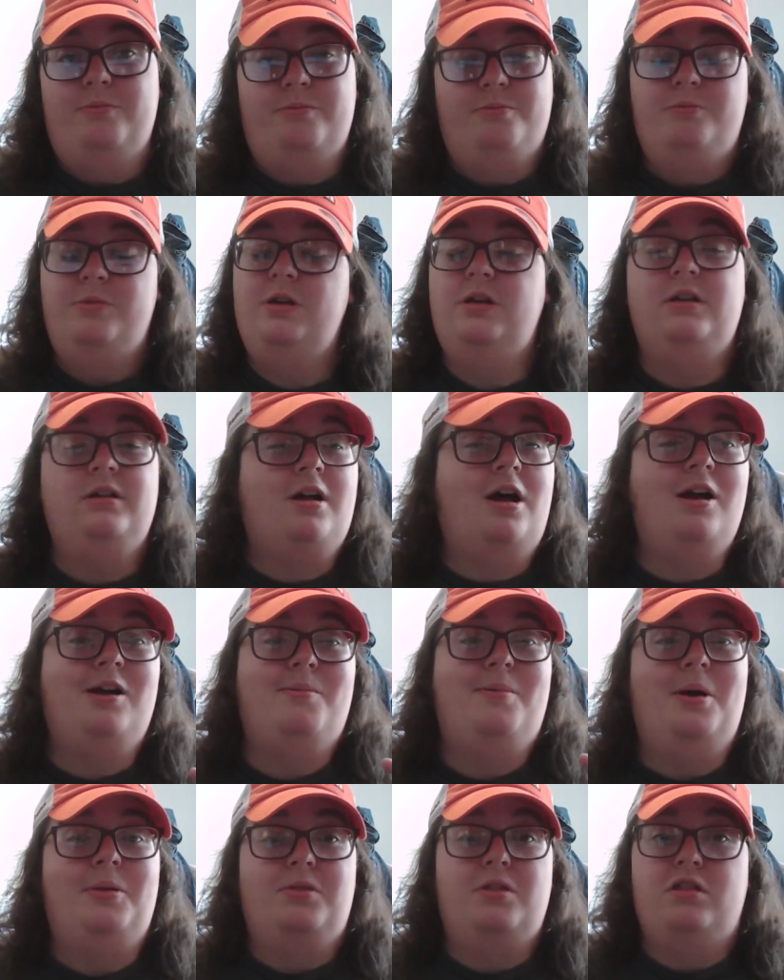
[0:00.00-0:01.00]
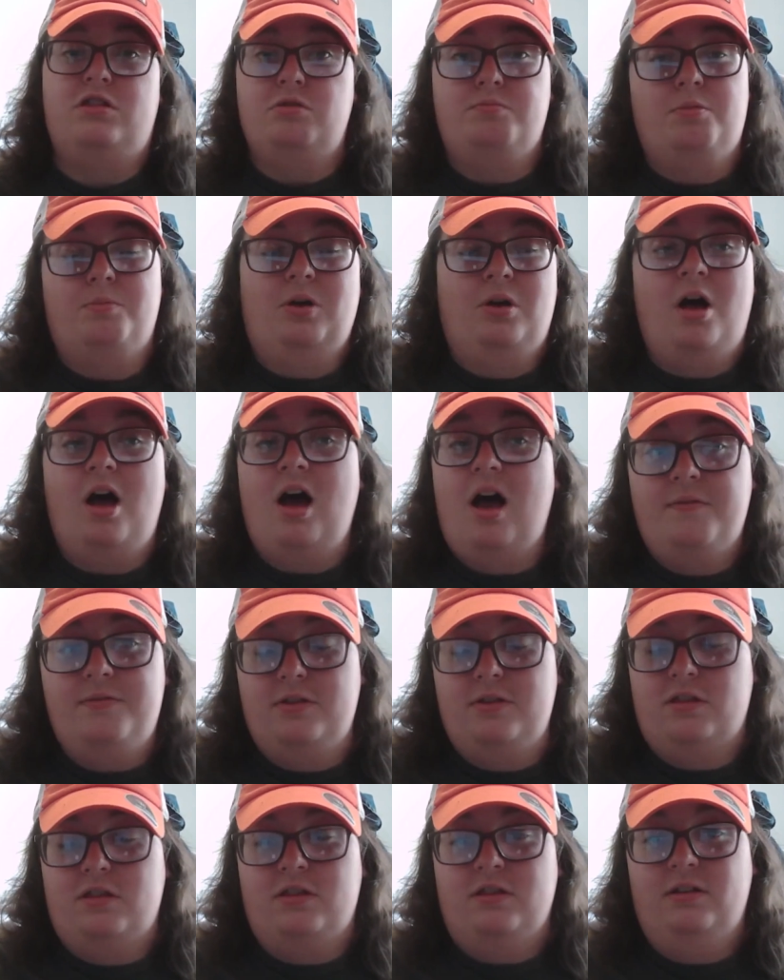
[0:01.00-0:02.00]
We can talk about the Super Bowl,
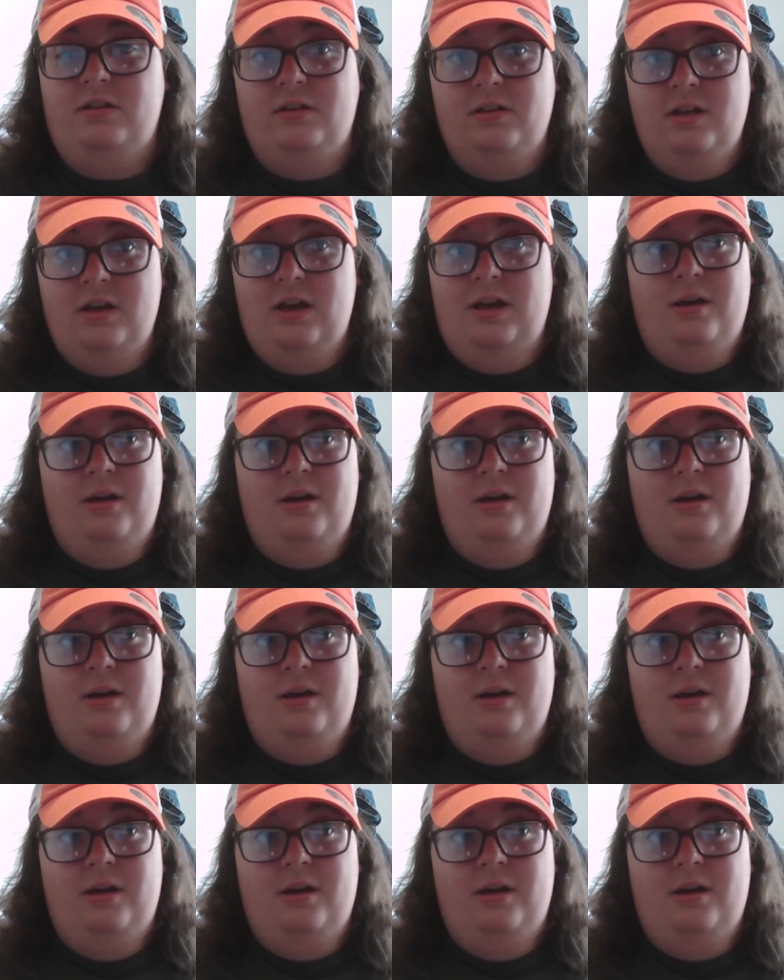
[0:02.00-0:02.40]
obviously,